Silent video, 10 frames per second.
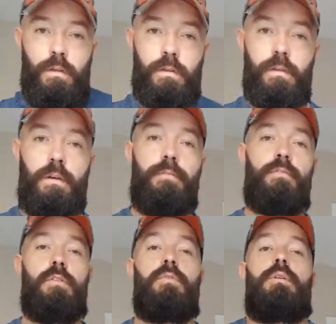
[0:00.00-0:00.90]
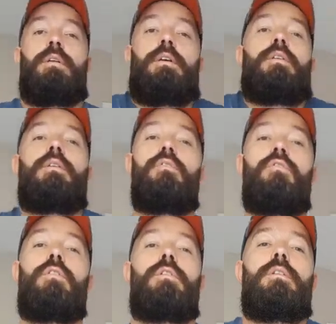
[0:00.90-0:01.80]
So I'm just doing like
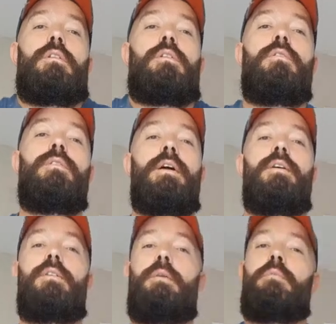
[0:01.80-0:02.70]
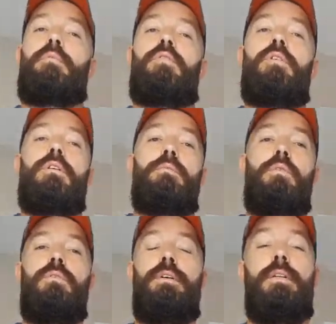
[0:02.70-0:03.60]
shrugs and stuff like that, just keeping my shoulder
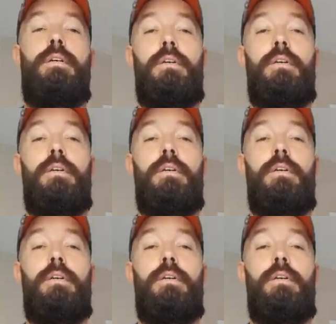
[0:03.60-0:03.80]
moving.